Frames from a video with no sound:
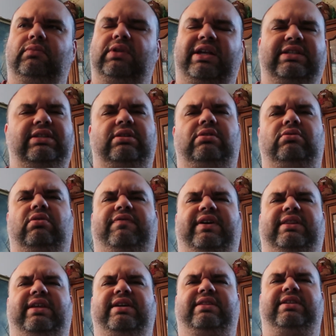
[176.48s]
I still don't know if I
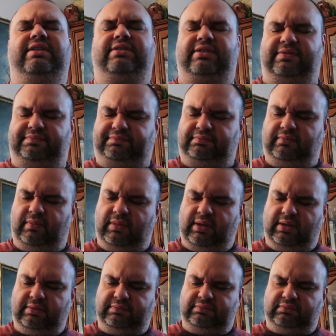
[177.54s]
like this.
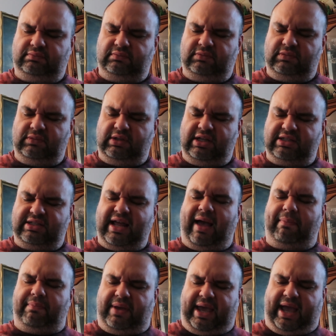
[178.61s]
It's
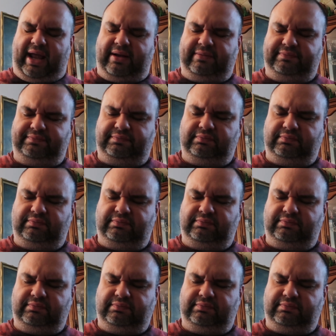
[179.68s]
not bad.